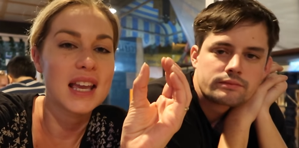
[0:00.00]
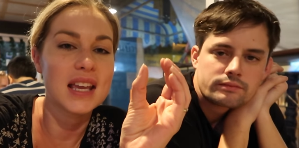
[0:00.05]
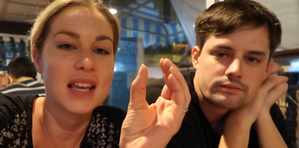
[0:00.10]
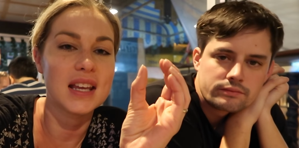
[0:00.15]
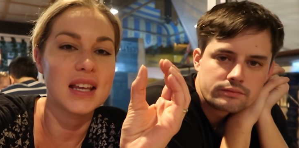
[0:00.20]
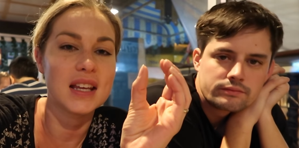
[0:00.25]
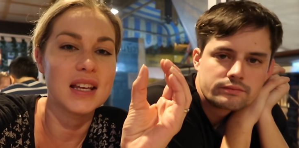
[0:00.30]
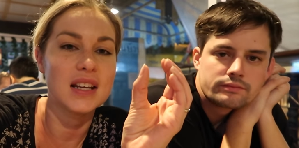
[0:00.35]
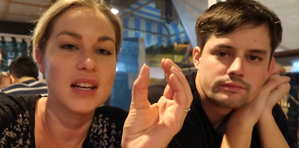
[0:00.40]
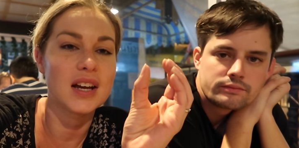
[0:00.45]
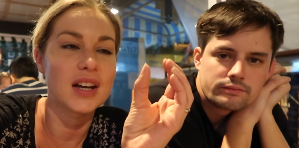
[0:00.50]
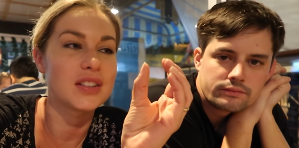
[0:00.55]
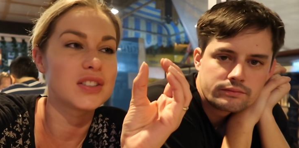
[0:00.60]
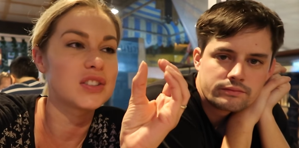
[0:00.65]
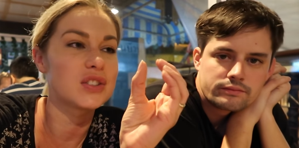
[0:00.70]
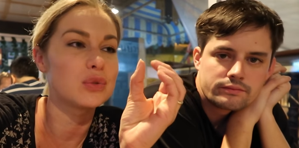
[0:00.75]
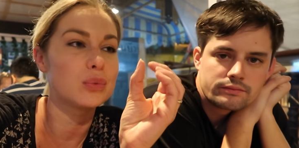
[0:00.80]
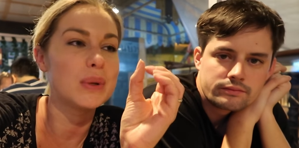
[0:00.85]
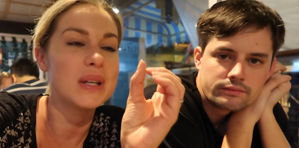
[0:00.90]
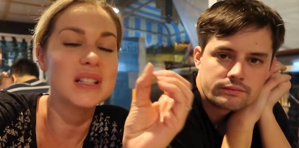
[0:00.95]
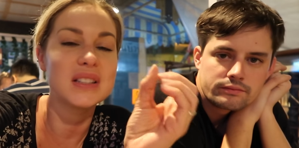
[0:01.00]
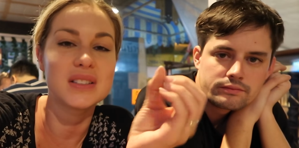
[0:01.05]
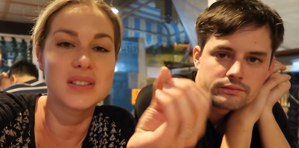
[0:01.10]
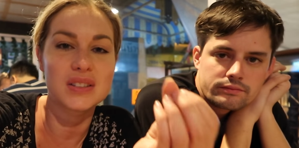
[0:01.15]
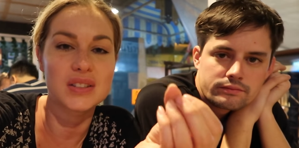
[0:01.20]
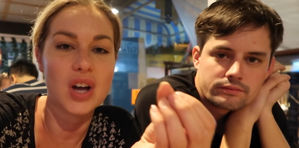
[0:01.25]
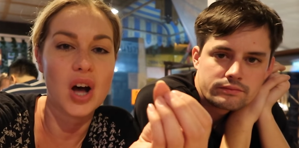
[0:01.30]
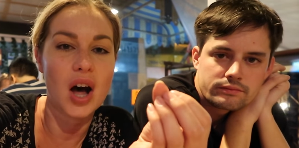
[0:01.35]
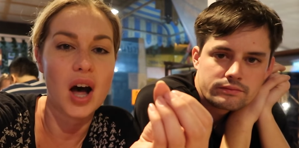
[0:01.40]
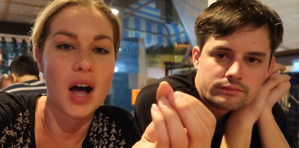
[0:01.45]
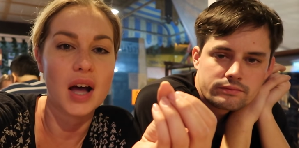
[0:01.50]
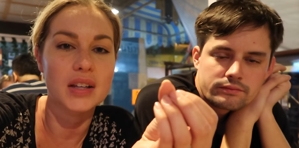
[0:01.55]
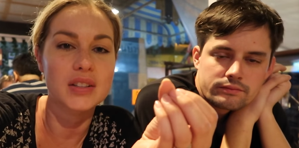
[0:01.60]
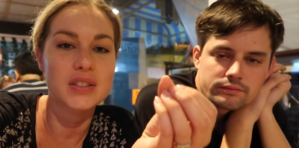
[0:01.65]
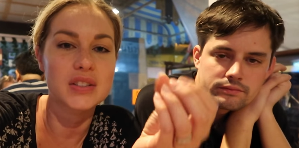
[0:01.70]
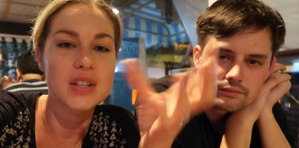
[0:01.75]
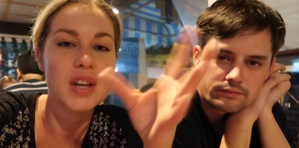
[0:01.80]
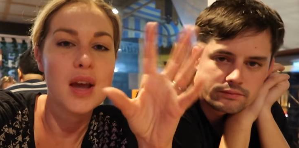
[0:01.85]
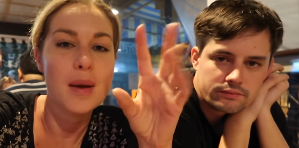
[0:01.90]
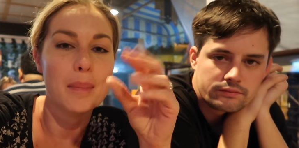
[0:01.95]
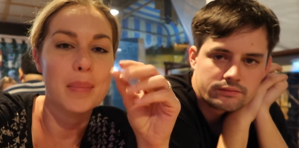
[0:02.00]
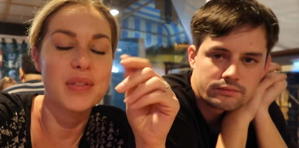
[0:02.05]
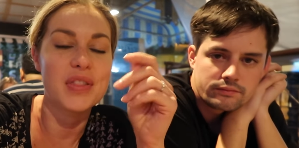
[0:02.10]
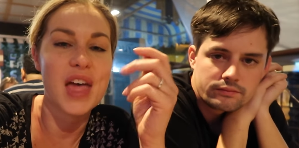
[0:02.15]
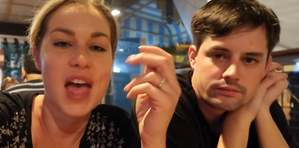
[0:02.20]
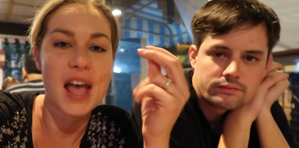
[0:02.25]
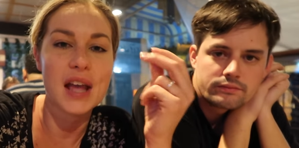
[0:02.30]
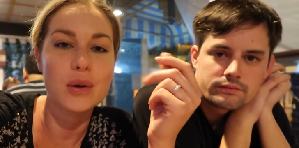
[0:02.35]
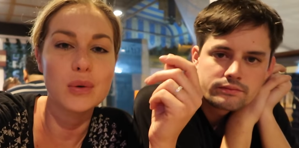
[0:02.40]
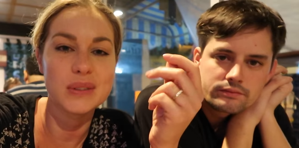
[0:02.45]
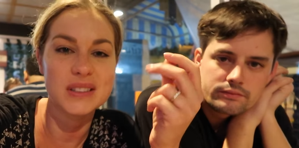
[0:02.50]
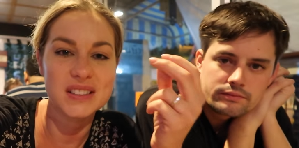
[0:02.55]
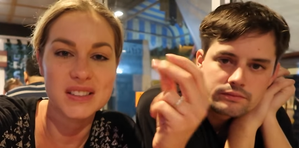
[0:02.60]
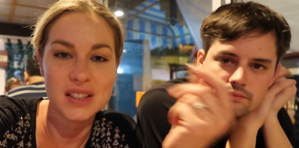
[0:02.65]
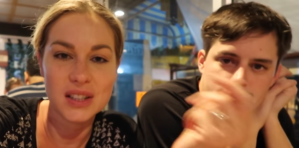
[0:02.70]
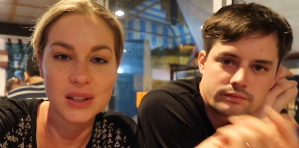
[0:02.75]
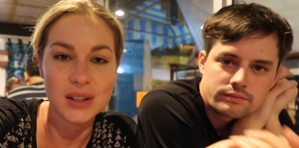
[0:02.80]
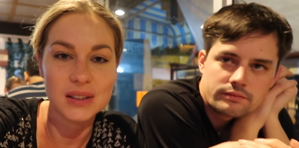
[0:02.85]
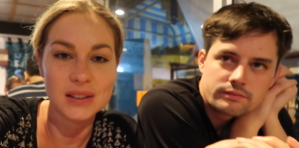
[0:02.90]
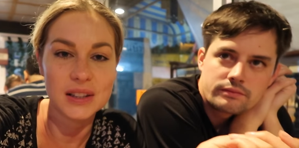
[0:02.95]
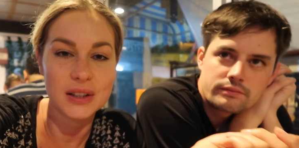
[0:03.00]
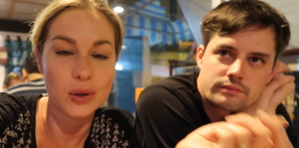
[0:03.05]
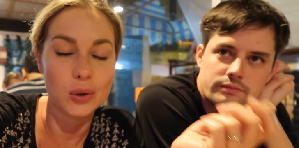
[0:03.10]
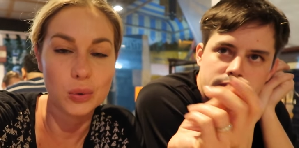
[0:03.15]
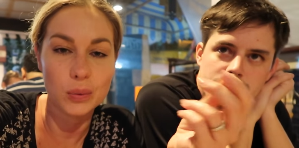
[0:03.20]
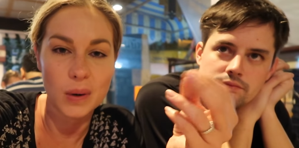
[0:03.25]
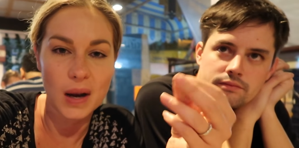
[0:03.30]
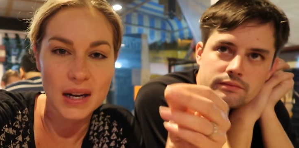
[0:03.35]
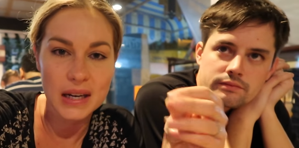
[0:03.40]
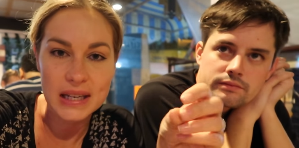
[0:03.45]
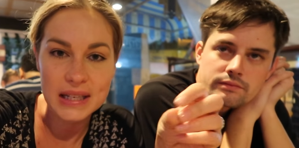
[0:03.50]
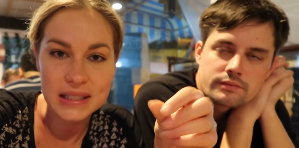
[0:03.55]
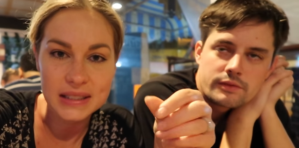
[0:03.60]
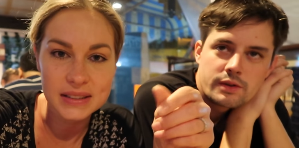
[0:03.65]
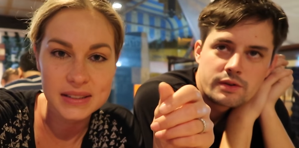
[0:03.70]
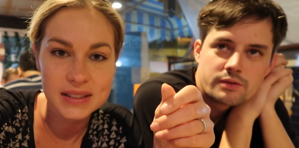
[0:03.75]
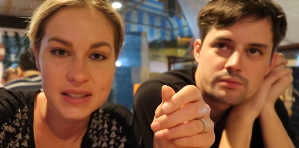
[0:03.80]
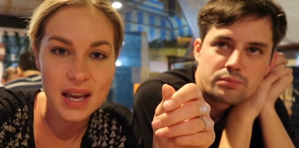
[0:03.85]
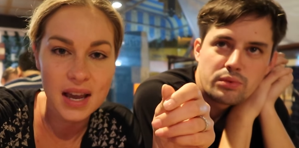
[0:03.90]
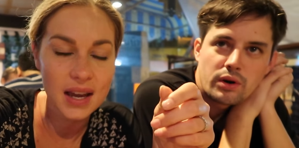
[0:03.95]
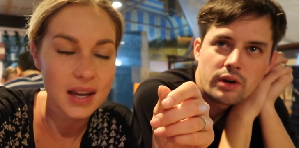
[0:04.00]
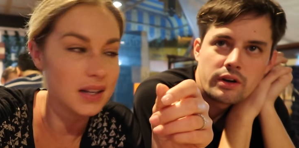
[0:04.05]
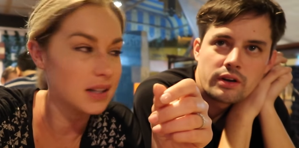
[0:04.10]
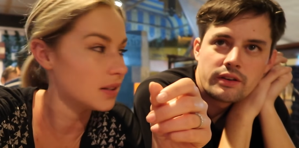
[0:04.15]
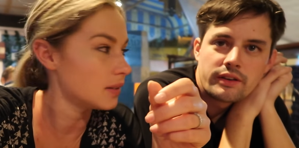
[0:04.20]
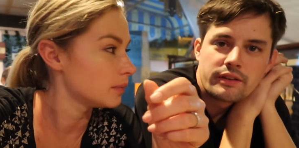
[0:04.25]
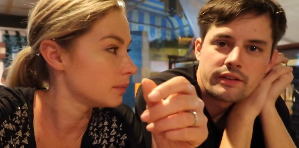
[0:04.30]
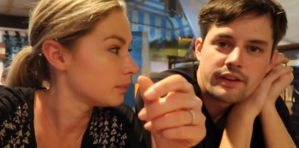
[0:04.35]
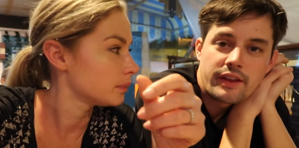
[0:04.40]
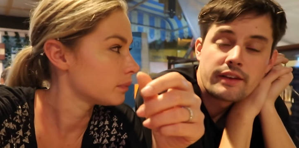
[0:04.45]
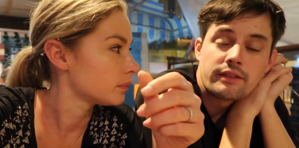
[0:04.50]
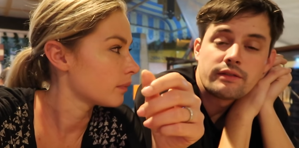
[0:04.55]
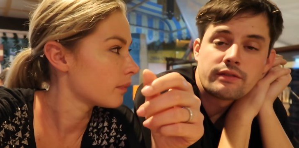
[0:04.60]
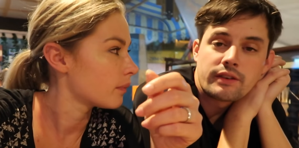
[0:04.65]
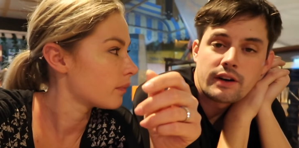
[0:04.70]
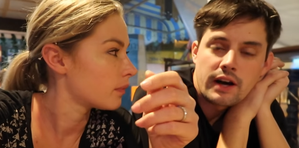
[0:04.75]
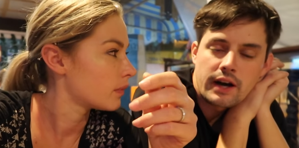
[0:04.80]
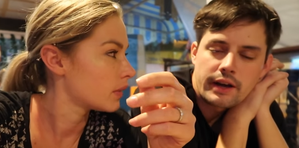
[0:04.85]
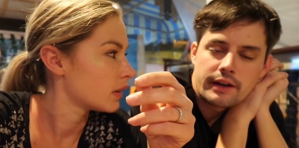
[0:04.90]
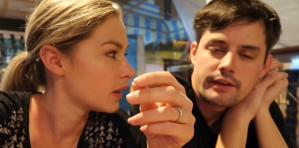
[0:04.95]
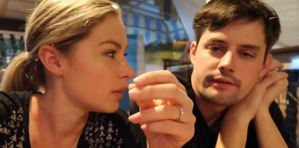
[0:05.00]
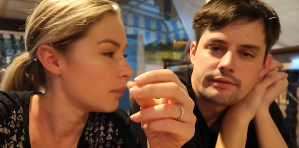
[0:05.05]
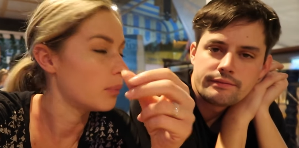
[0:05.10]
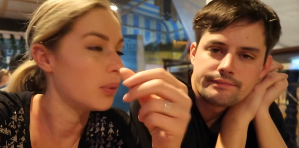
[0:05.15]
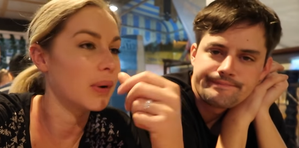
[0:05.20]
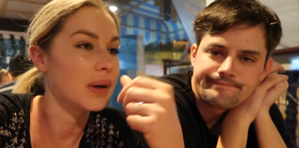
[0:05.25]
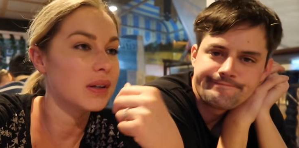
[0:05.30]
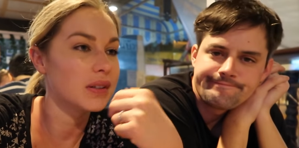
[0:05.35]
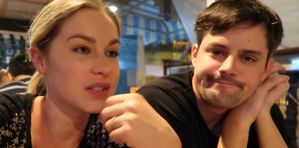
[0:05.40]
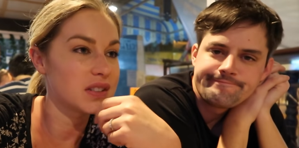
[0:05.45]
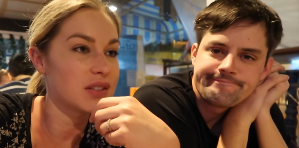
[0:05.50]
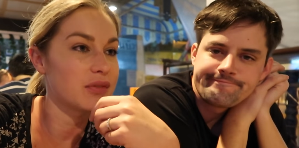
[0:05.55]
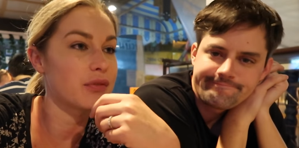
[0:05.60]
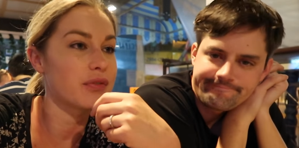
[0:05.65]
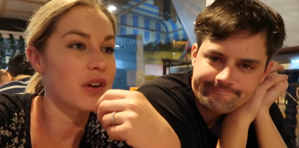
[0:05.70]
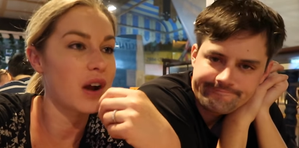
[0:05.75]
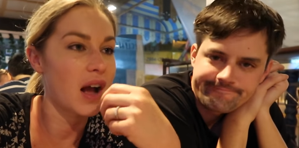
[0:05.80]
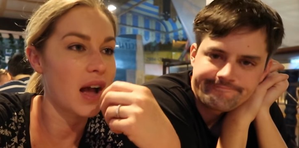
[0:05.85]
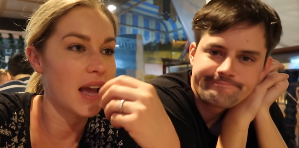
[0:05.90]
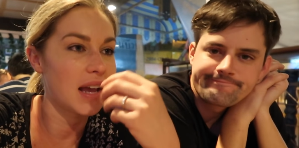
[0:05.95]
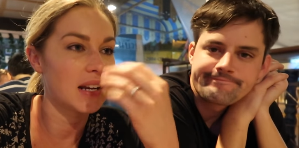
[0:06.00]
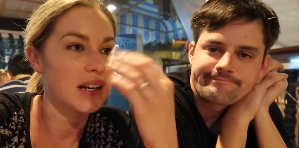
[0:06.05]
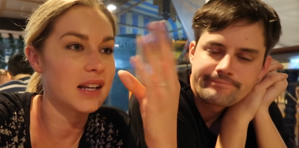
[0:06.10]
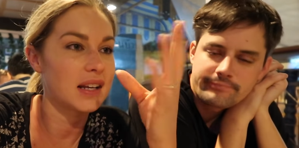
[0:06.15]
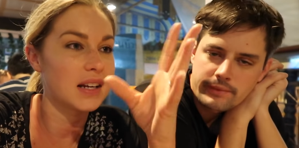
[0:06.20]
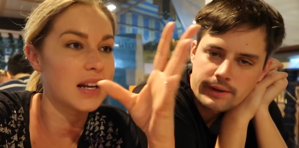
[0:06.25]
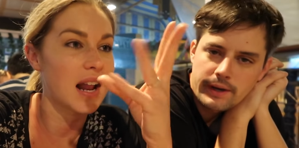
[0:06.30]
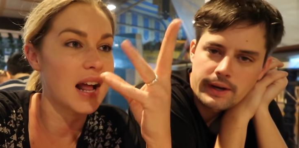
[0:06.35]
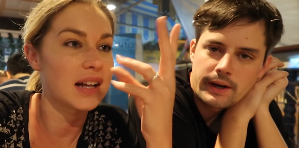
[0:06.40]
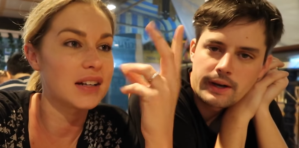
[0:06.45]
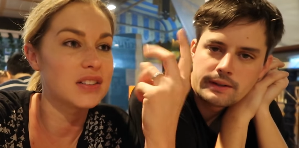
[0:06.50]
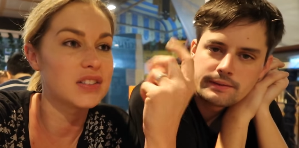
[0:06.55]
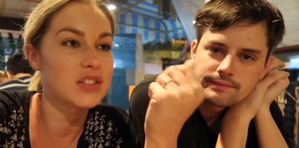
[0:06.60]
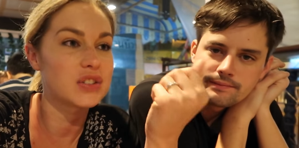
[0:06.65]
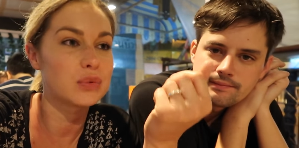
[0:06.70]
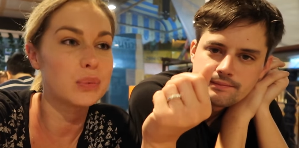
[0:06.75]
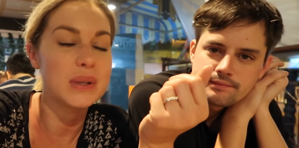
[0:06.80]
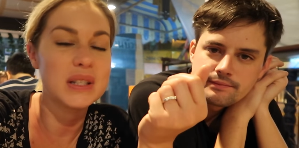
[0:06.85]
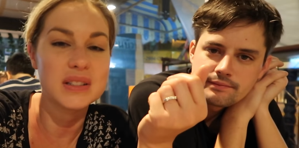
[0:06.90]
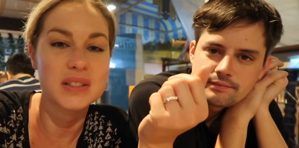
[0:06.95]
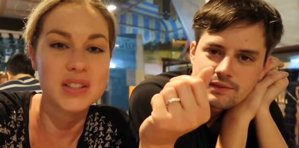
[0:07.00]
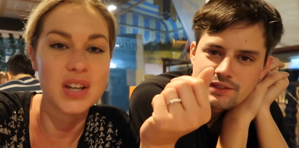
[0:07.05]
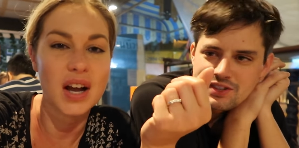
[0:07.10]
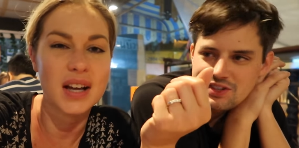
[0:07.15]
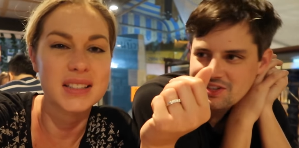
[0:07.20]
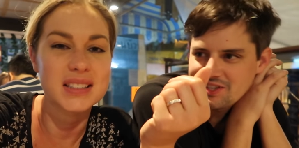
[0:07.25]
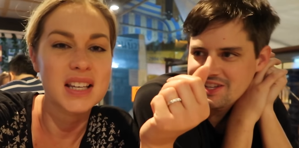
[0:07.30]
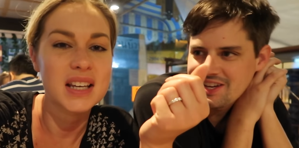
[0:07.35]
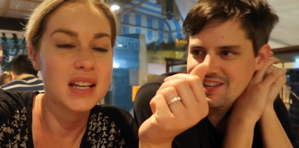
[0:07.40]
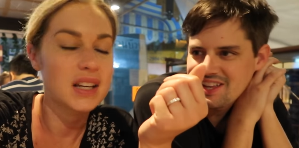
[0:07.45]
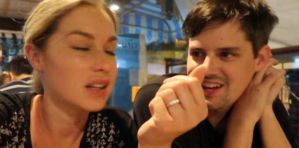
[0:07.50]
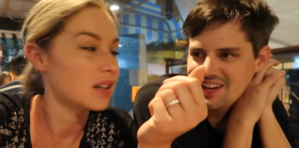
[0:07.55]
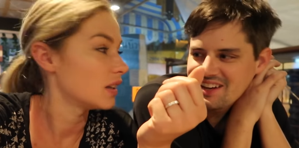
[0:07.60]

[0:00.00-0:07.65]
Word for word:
Speaker 1: in a sweet sauce, but the egg was still a little runny inside. boiled and then fried. Boiled and fried, and it had a sweet sauce. Did you say